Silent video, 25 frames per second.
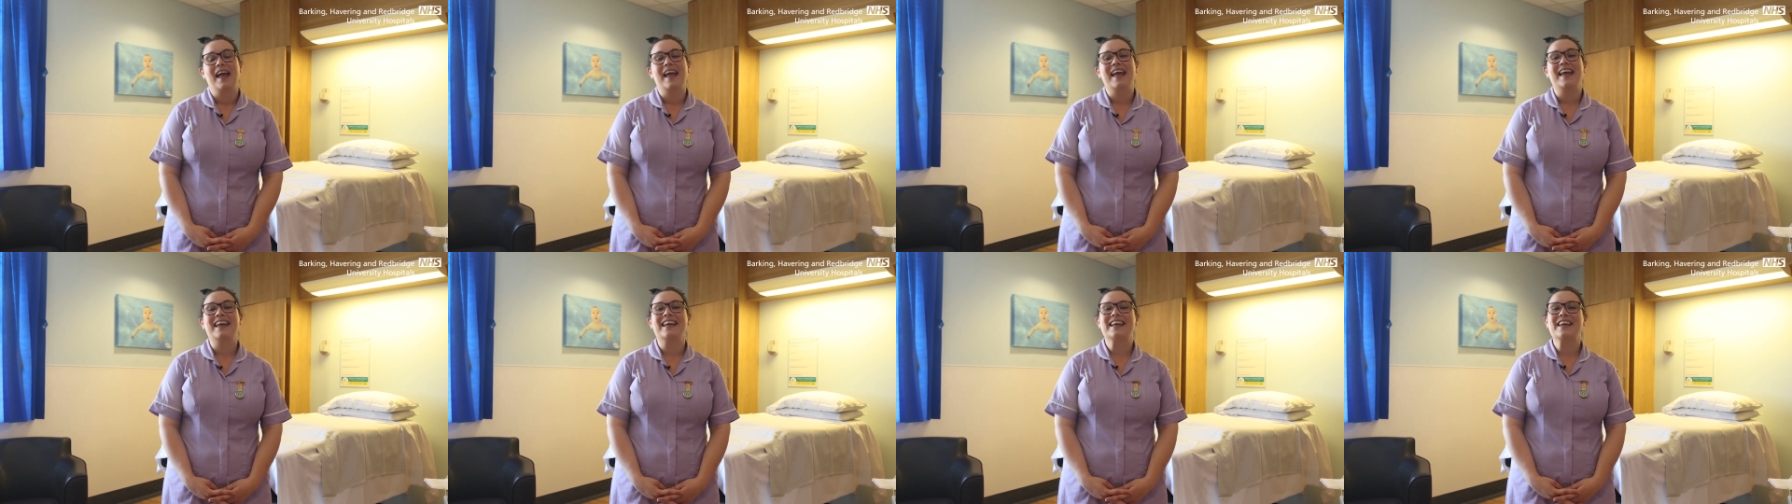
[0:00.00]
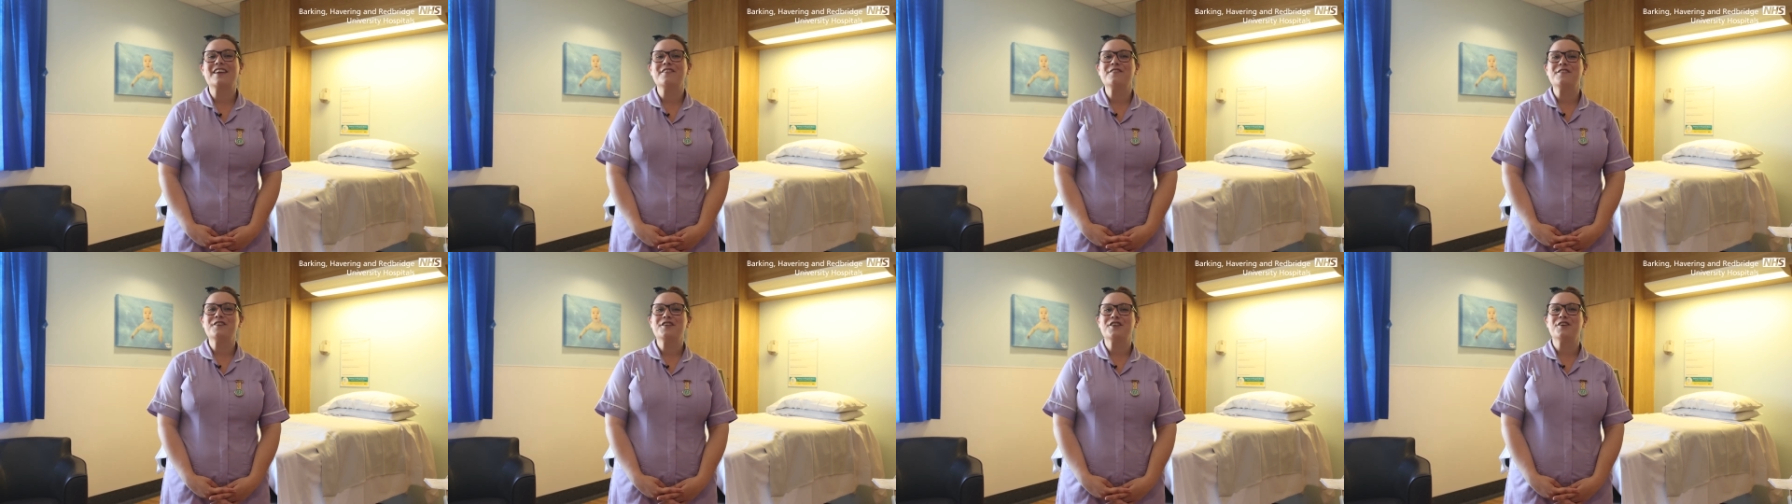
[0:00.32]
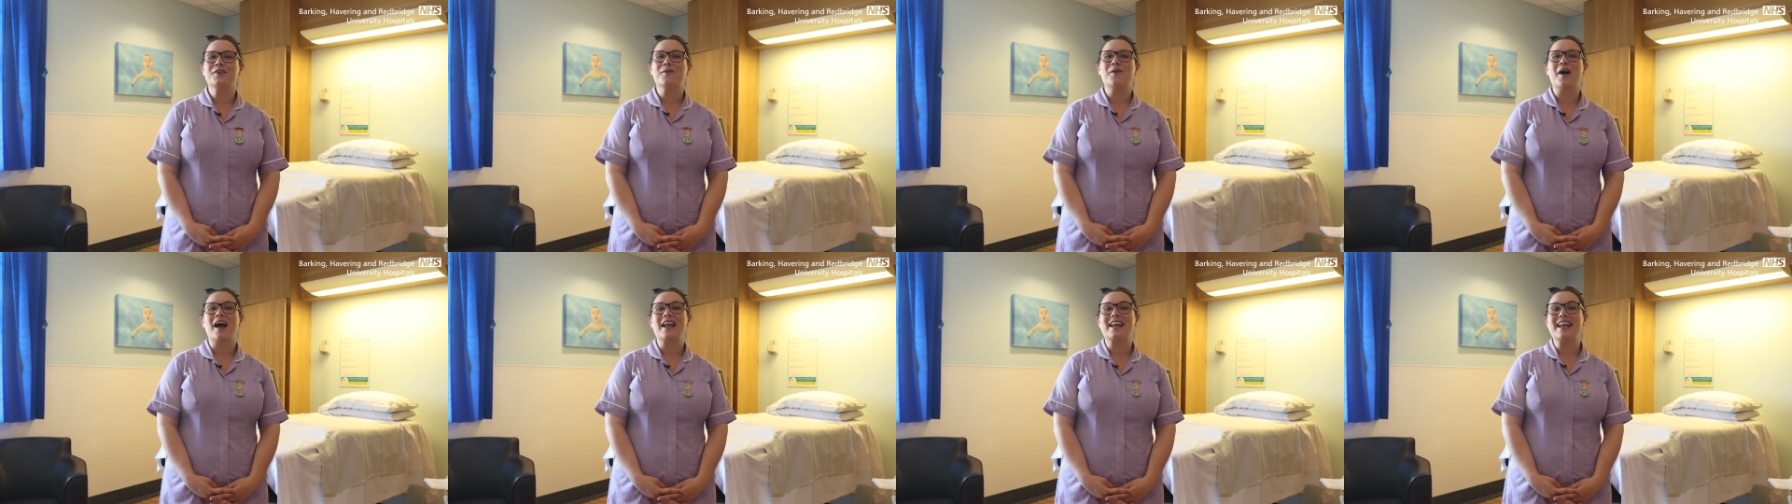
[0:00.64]
It gives
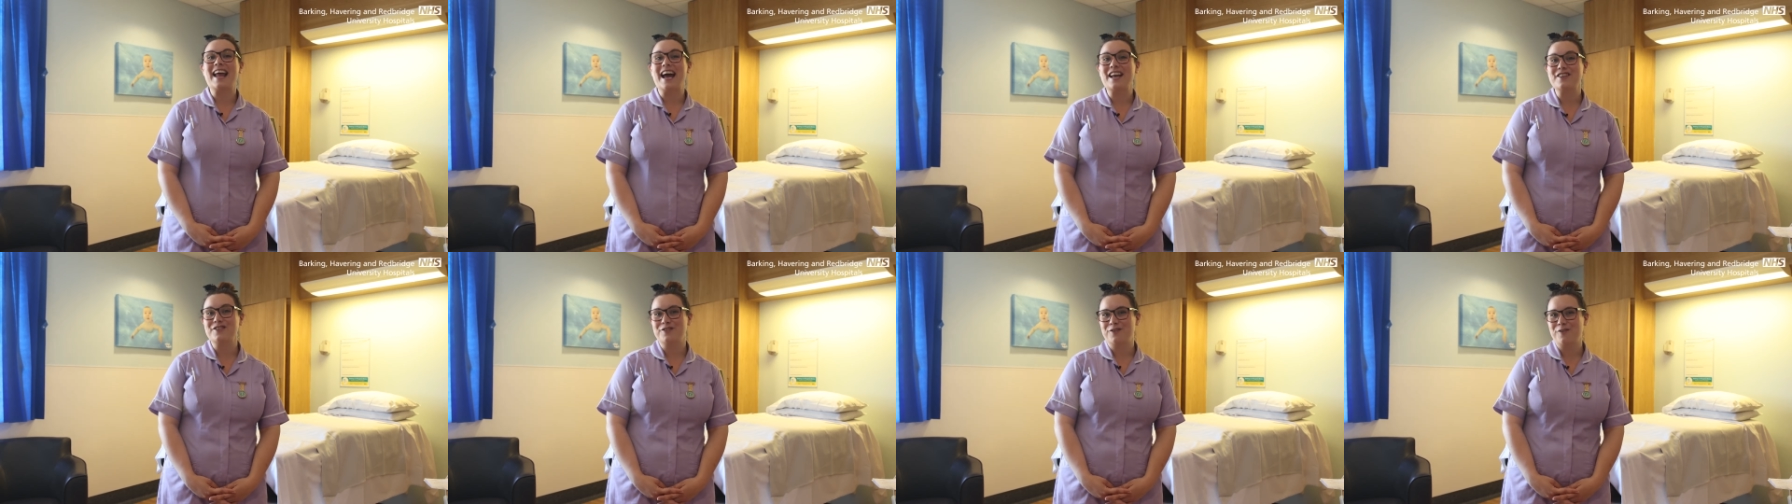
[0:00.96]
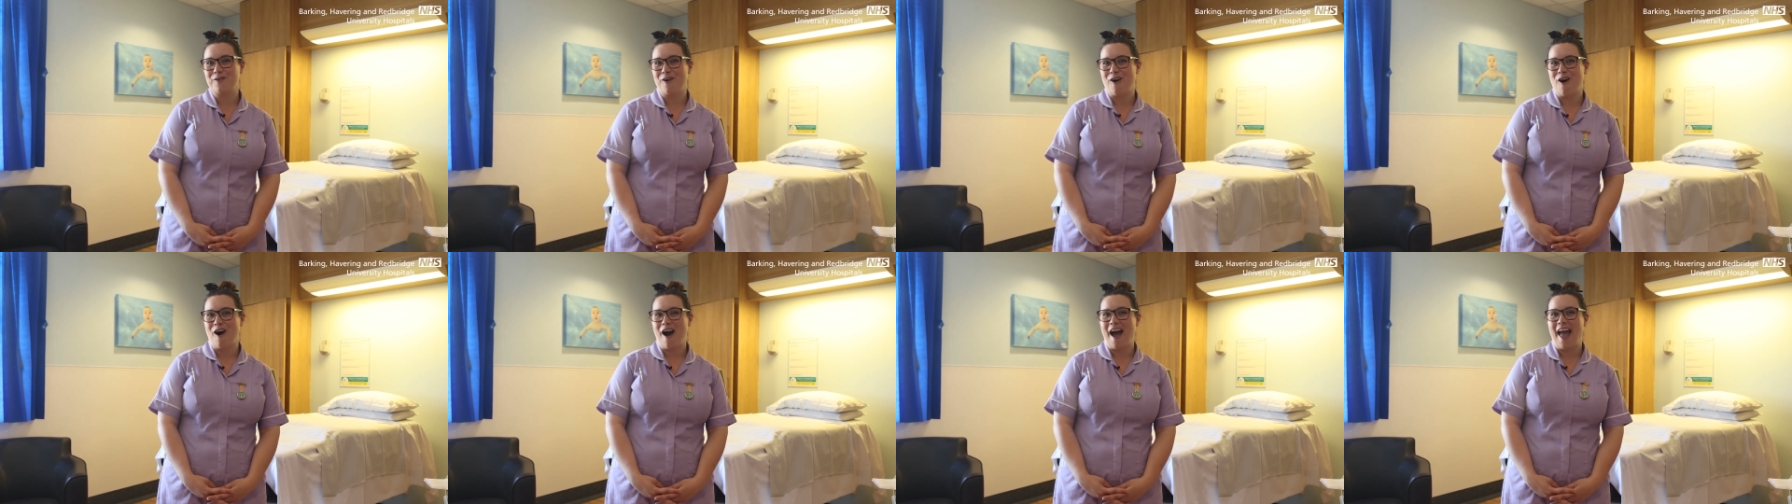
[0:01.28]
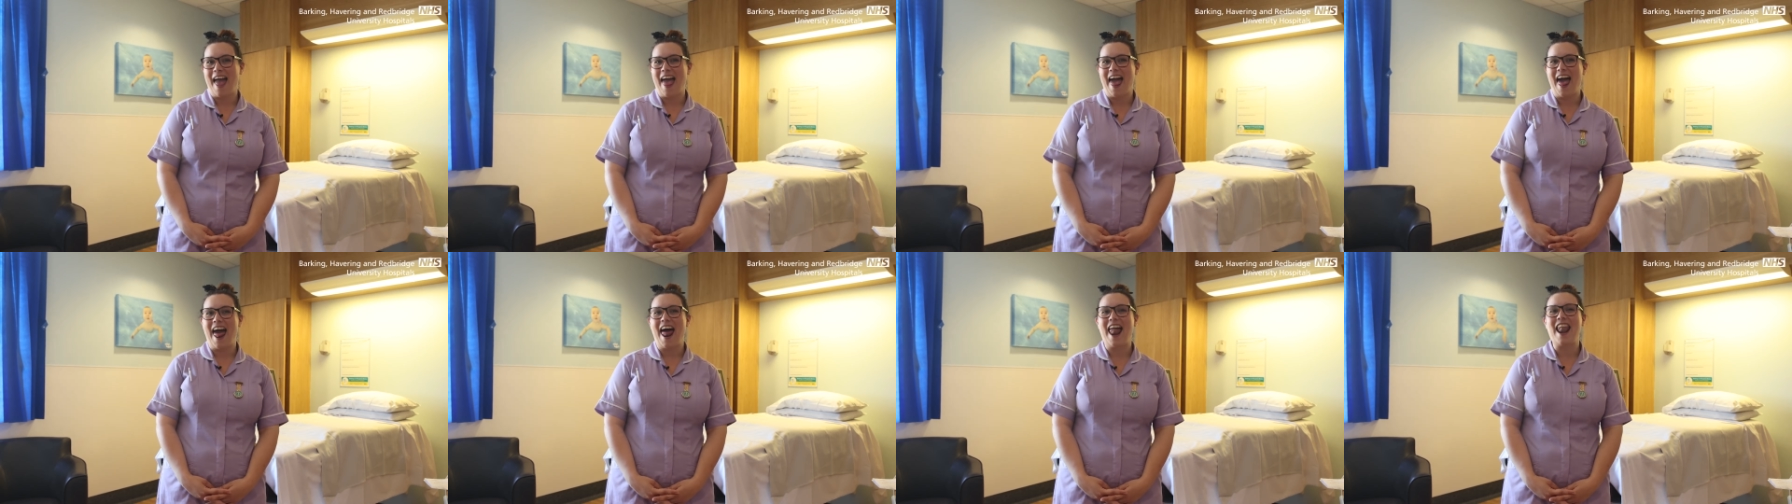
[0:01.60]
you a natural high